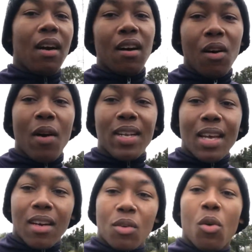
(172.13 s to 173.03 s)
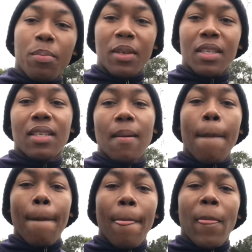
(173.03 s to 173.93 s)
or as hard copies,
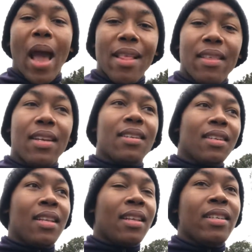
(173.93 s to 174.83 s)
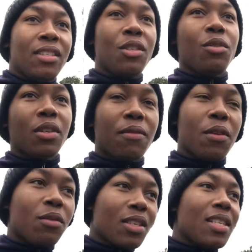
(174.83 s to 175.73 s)
and then in the institution, for
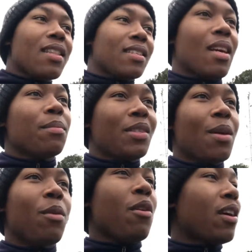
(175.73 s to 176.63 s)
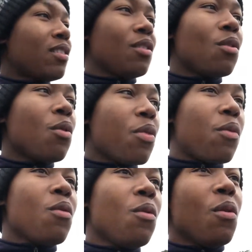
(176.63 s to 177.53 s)
you to see the timetable, you had to go
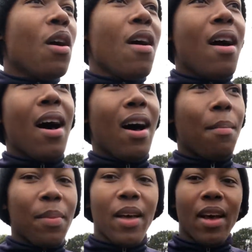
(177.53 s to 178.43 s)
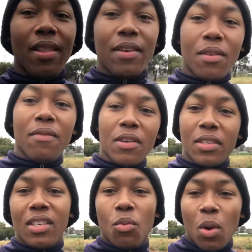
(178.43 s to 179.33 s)
through the
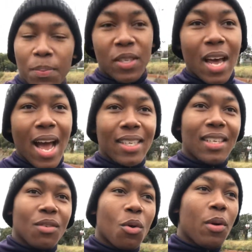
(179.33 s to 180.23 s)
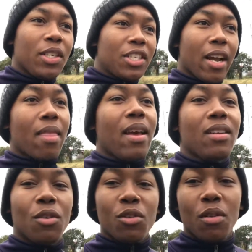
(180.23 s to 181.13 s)
university website and go and check the
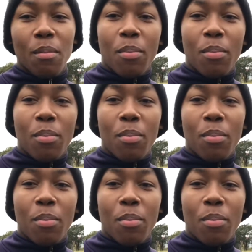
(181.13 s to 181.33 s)
your student